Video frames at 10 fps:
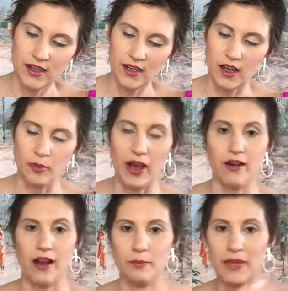about a
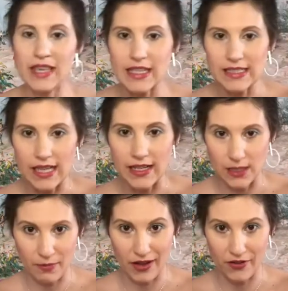pea-size
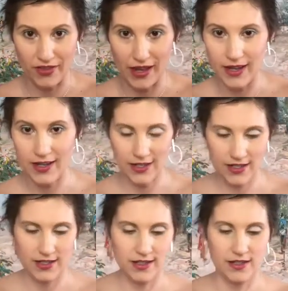amount of that,
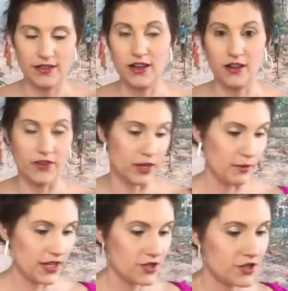not very
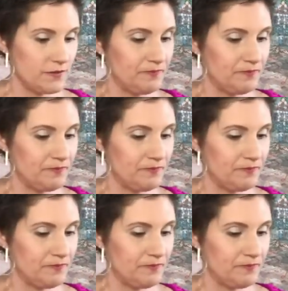much.